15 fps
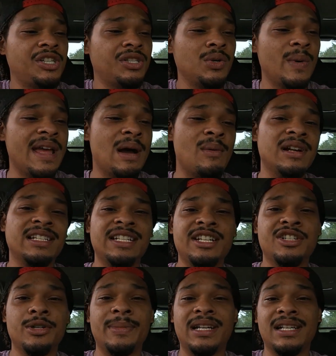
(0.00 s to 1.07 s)
just the way I want to
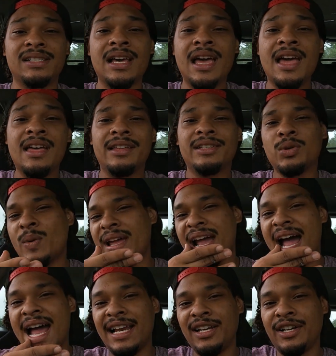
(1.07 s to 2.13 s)
teach her, because this is the way
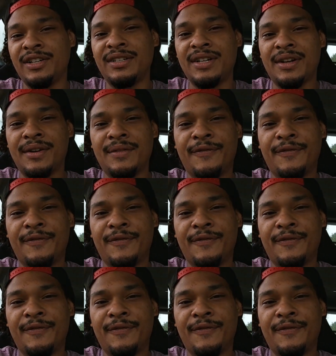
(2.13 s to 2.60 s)
I learned